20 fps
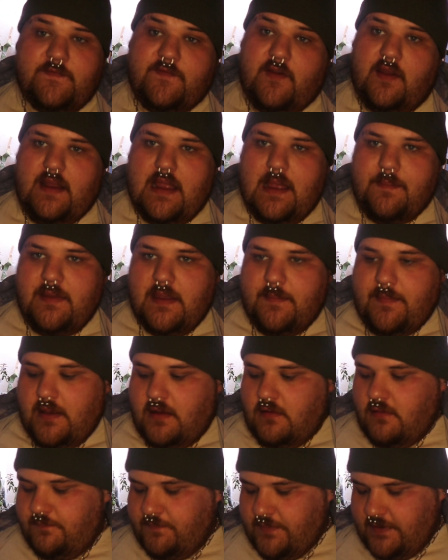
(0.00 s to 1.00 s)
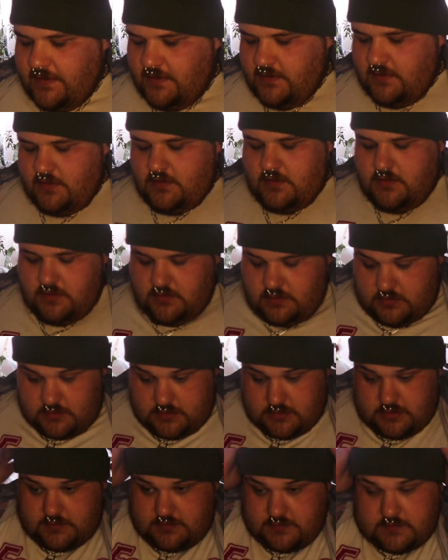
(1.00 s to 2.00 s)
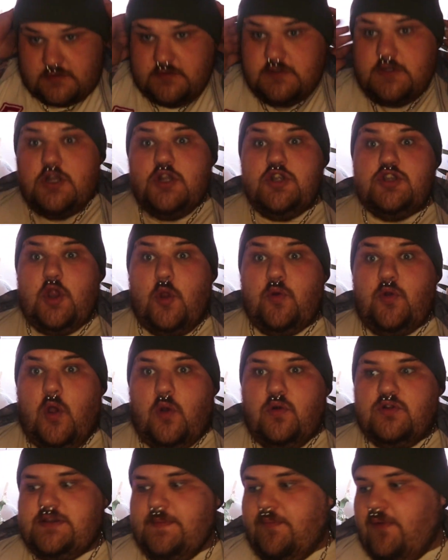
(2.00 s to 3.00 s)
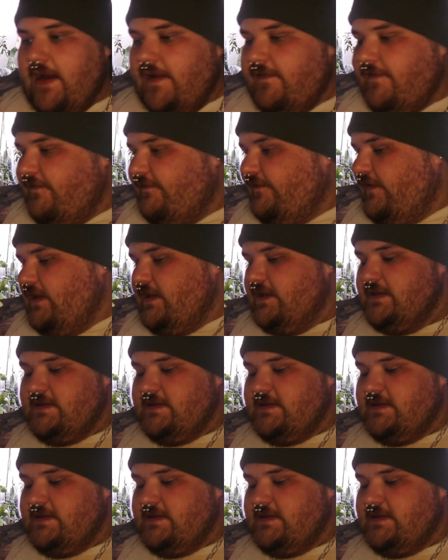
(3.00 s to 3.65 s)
very happy about, but don't hold your breath.